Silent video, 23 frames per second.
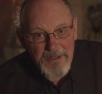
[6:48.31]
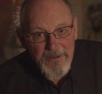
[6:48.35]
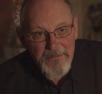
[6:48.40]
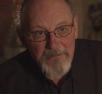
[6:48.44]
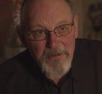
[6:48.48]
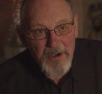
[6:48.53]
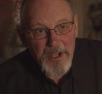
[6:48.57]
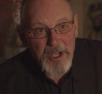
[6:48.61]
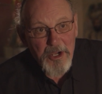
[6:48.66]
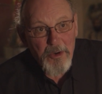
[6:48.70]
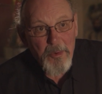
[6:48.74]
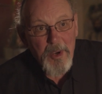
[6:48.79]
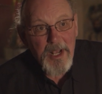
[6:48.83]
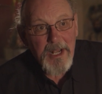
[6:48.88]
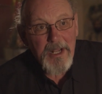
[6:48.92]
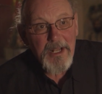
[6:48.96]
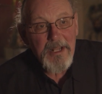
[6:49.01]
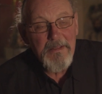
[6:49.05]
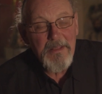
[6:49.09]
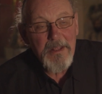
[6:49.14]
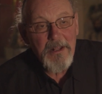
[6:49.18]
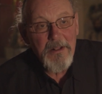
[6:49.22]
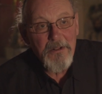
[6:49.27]
very
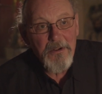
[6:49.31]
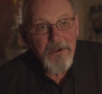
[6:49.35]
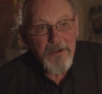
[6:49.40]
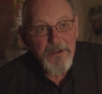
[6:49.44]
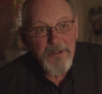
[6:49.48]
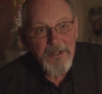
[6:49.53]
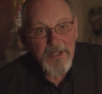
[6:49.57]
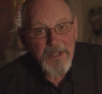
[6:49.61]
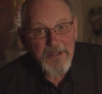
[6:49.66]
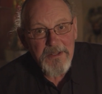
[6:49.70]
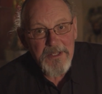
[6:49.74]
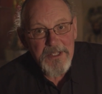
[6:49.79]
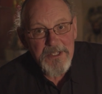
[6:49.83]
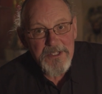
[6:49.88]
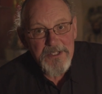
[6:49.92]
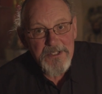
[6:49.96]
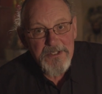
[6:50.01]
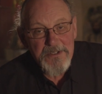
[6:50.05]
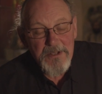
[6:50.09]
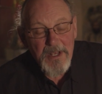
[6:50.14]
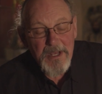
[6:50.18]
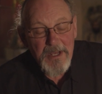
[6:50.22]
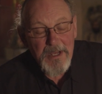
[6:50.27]
quickly they learned that
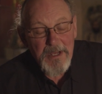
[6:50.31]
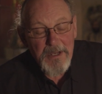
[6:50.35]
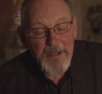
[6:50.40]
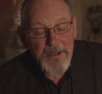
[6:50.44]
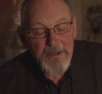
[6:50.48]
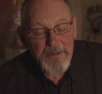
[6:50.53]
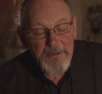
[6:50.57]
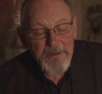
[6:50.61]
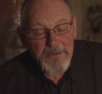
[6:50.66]
these uh,